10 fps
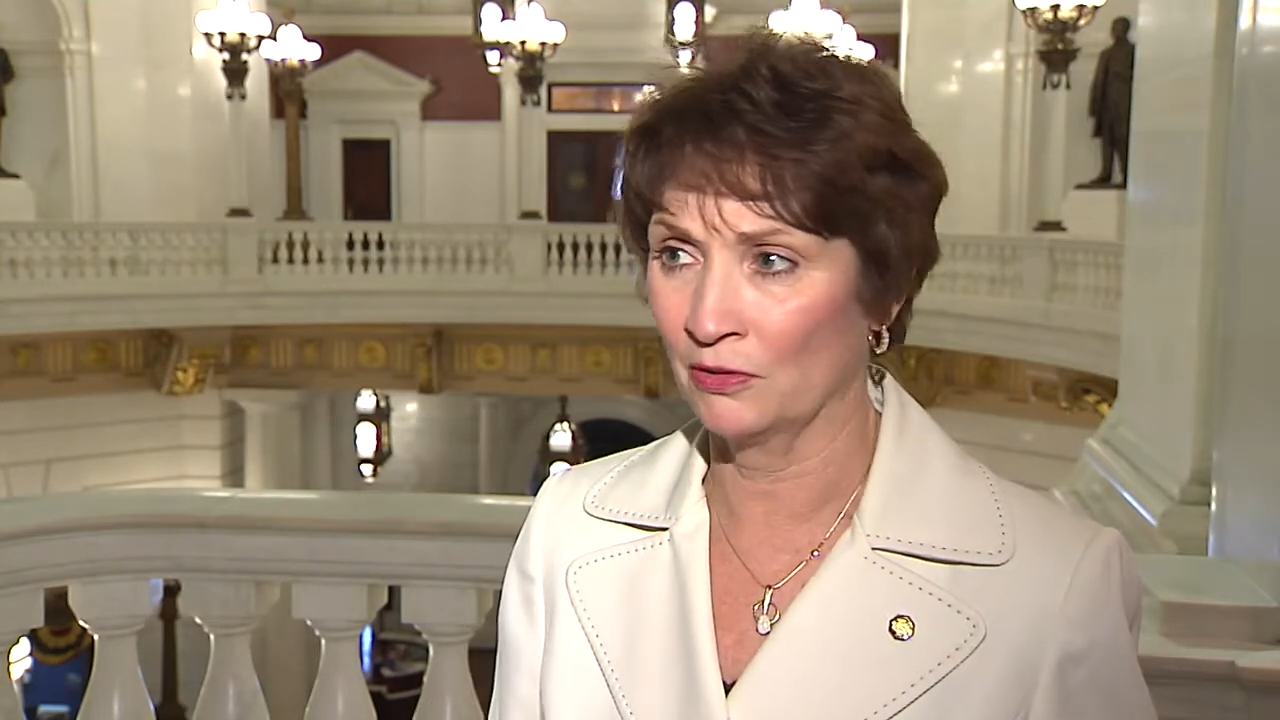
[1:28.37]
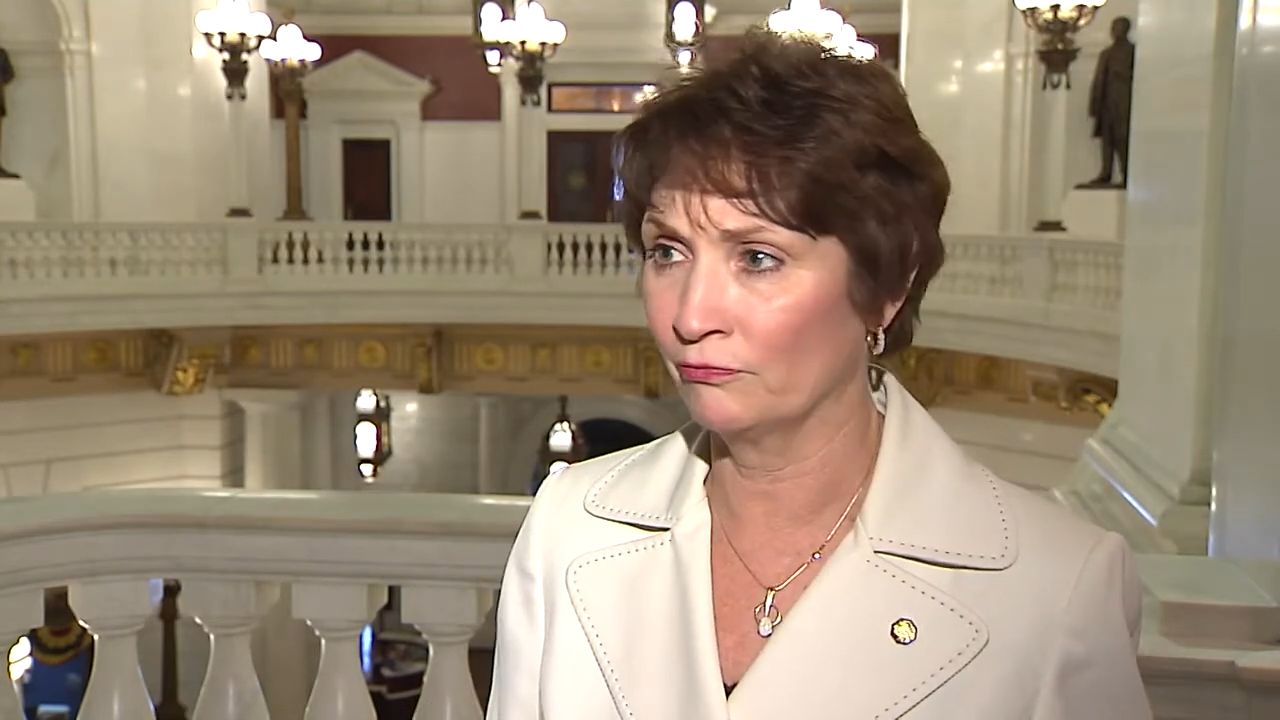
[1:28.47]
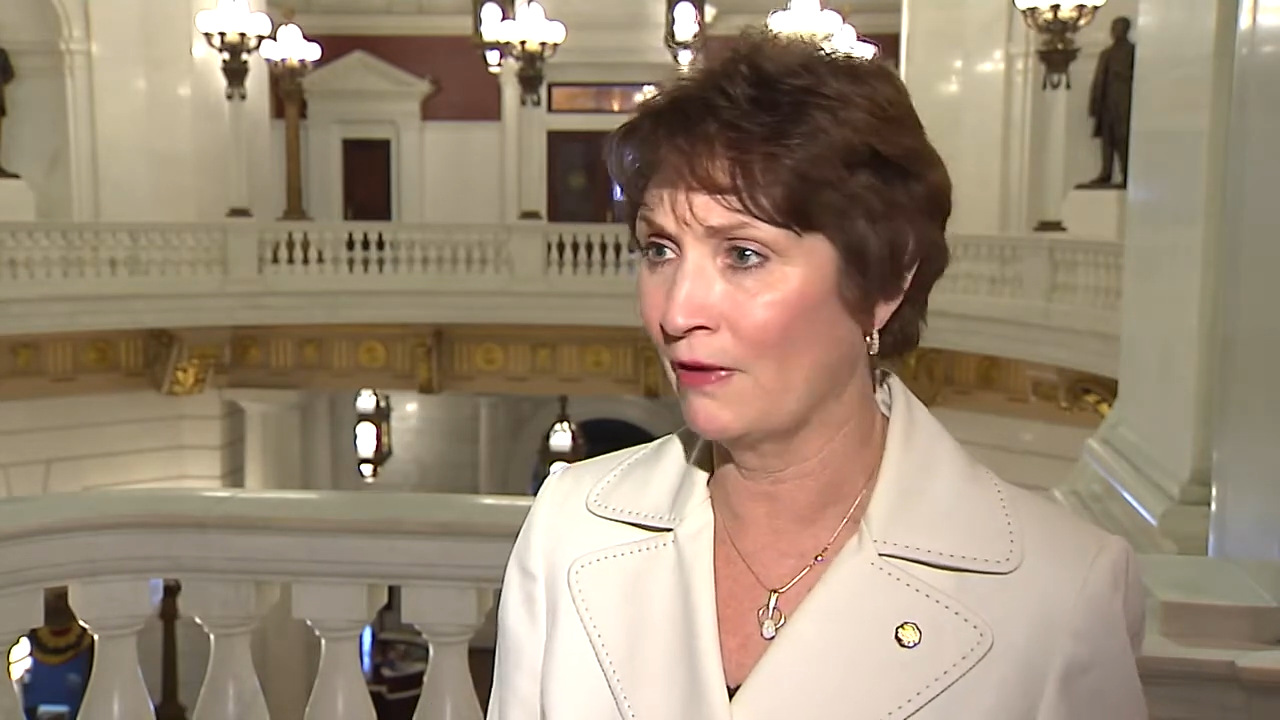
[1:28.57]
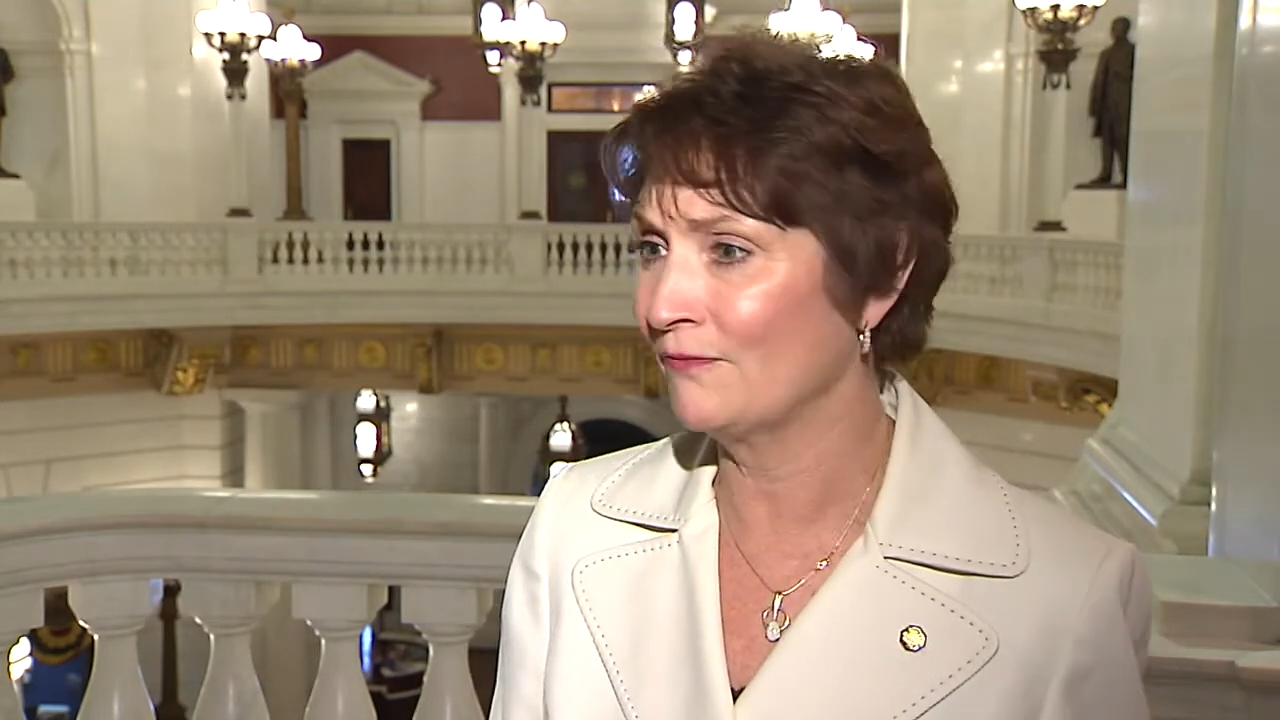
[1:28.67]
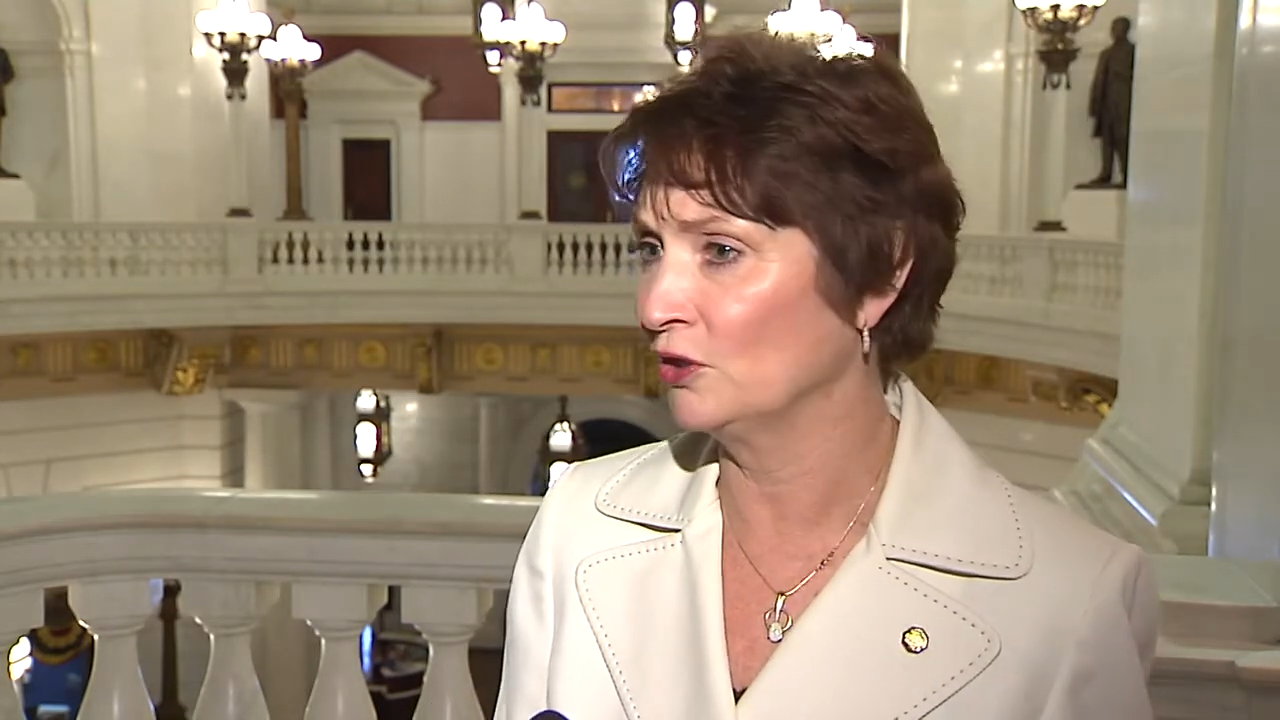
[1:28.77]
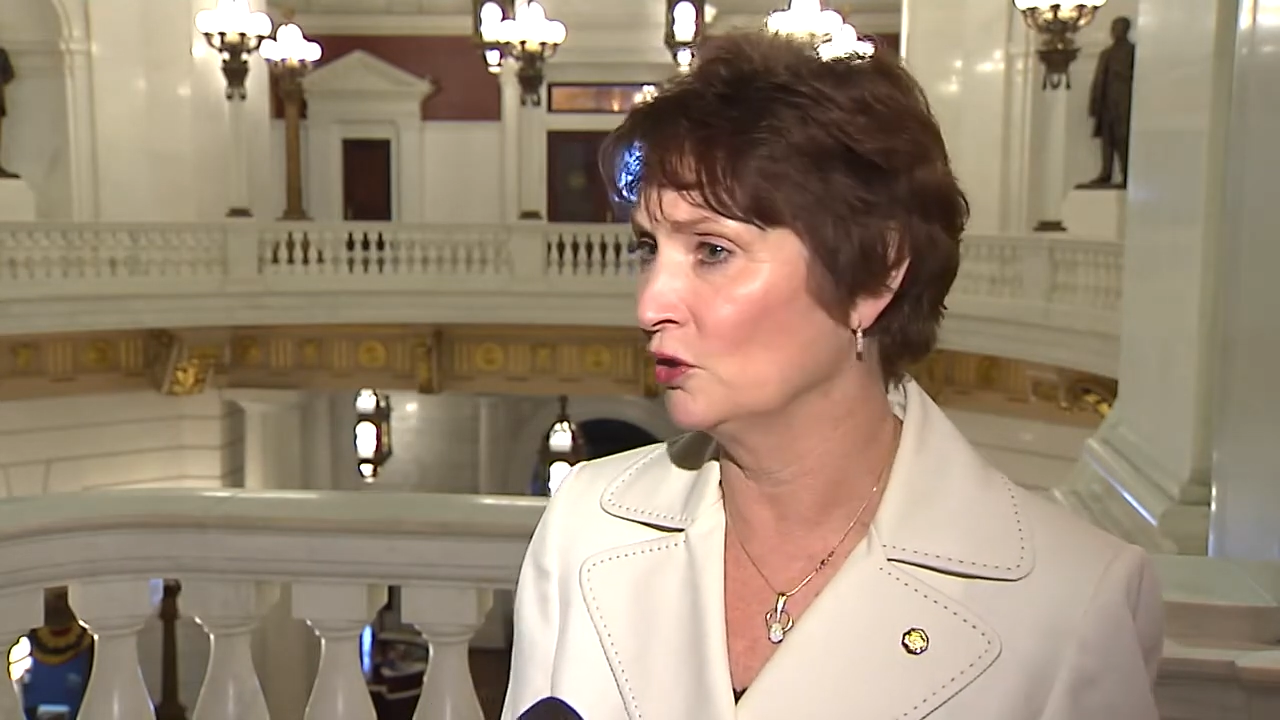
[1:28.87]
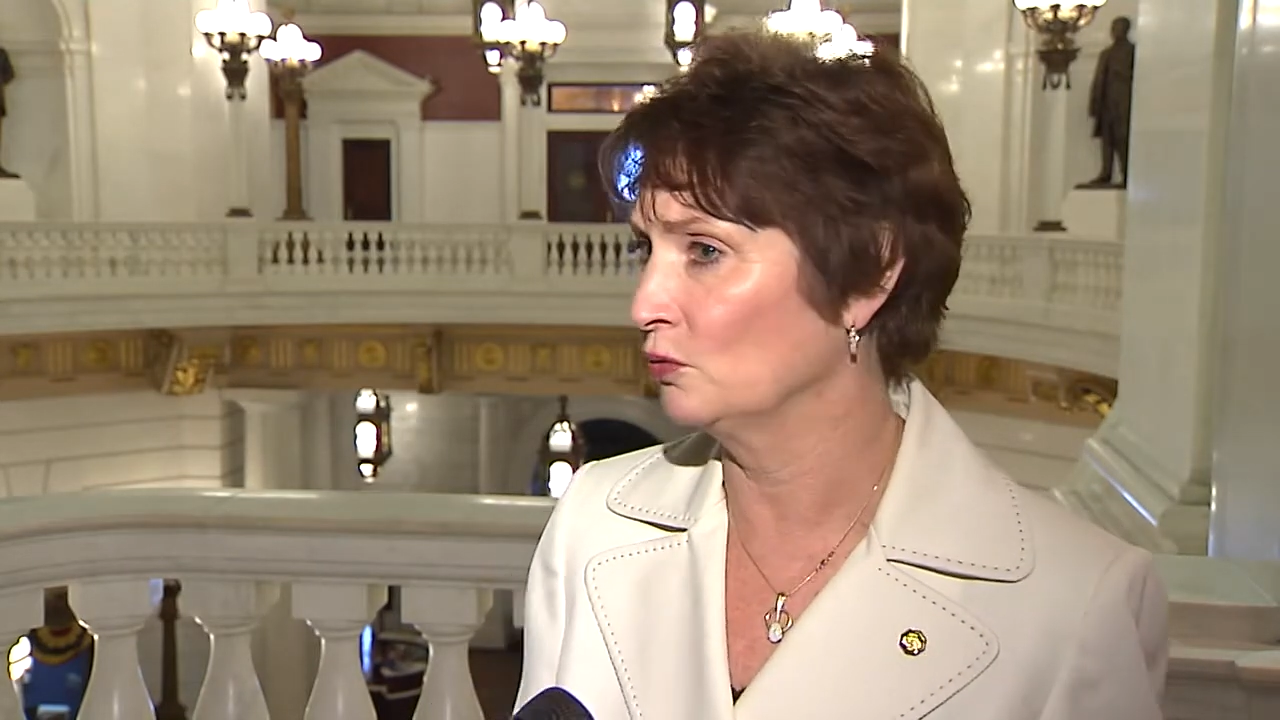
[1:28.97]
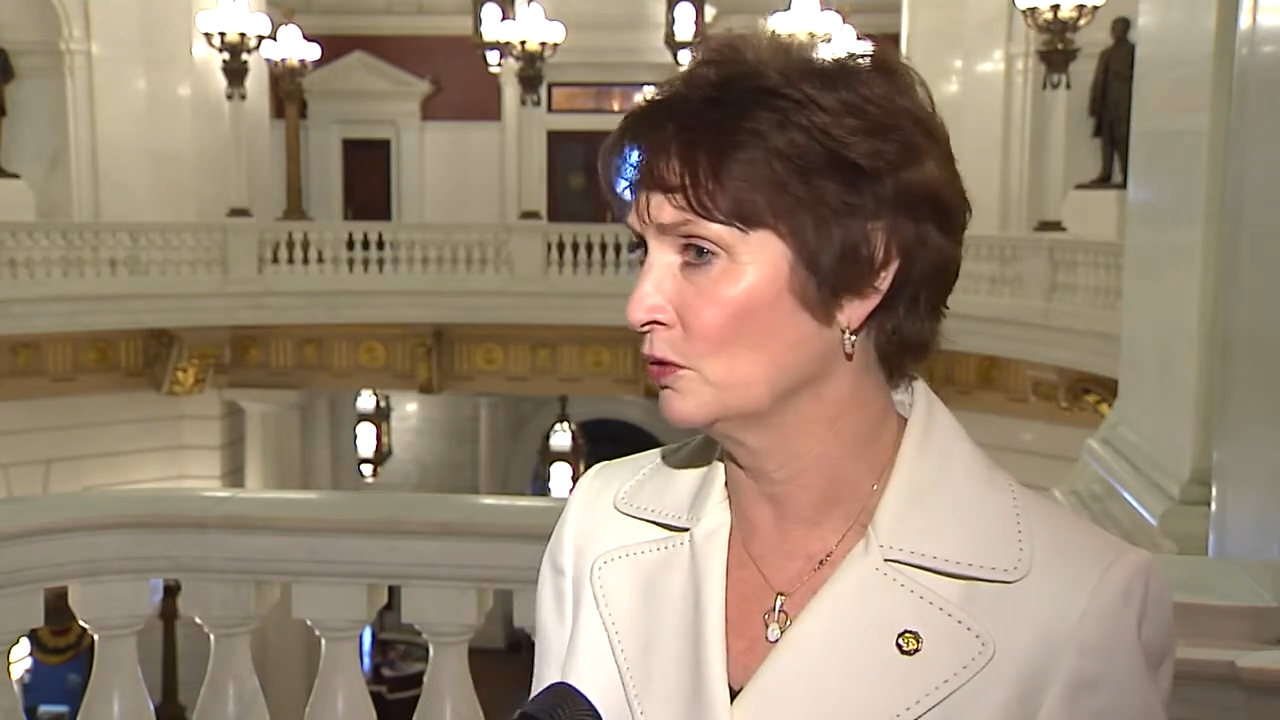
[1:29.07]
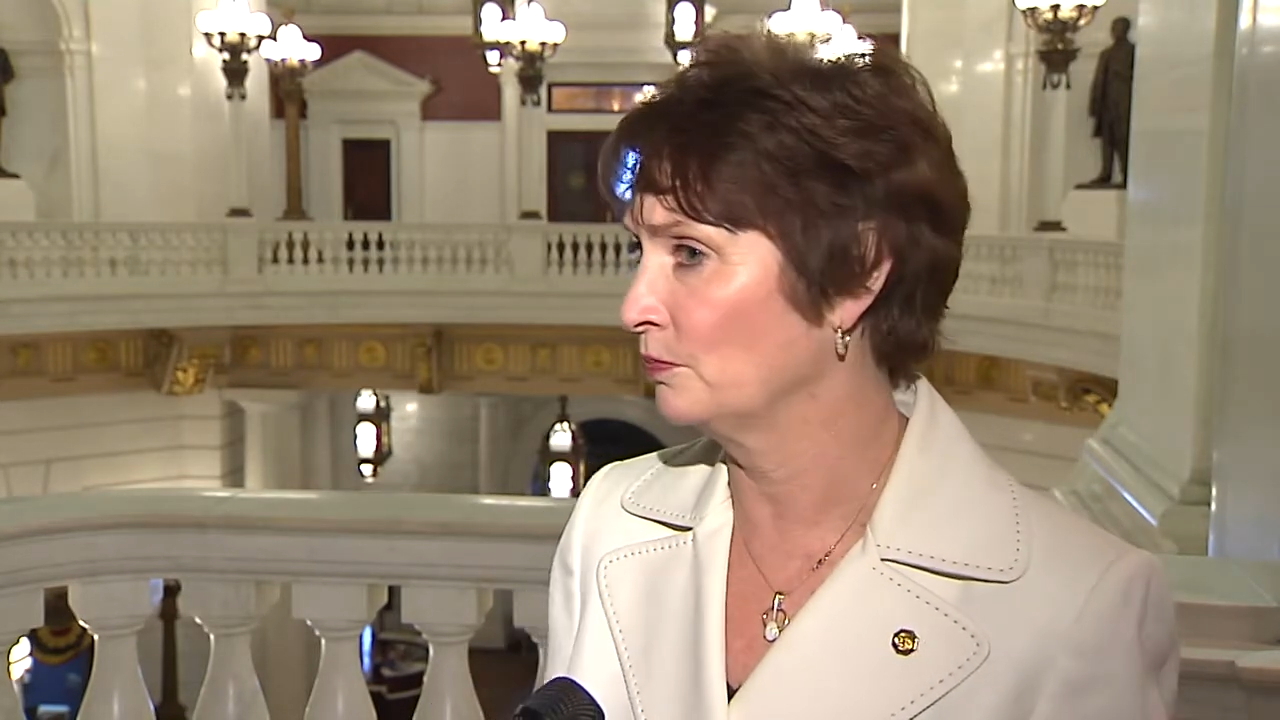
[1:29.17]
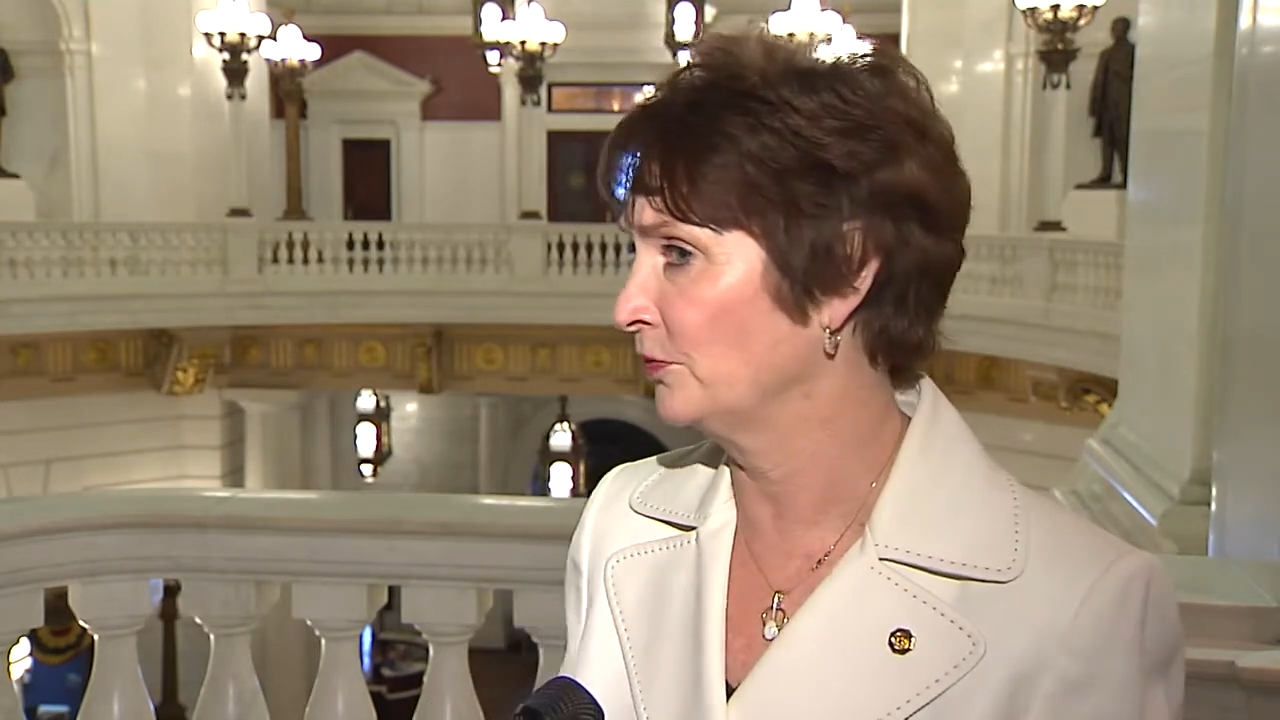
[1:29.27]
of Revenue,